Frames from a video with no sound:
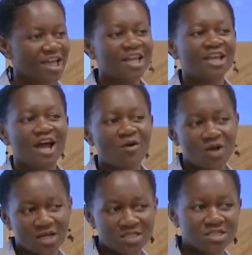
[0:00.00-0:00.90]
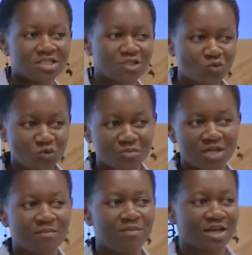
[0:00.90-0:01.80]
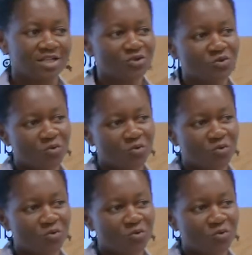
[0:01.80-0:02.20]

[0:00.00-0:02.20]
and how ICT could be applied to